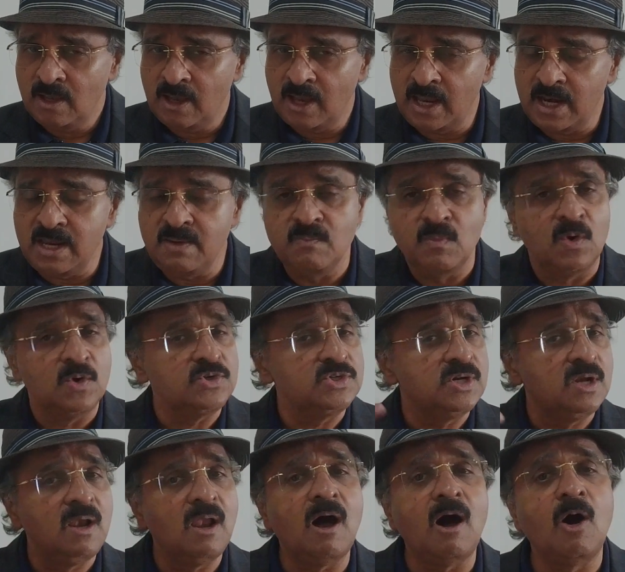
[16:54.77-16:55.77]
an
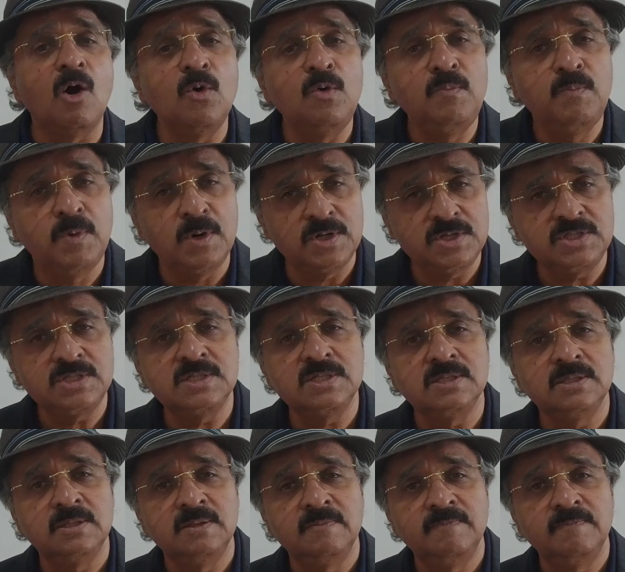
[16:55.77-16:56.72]
emotional outburst.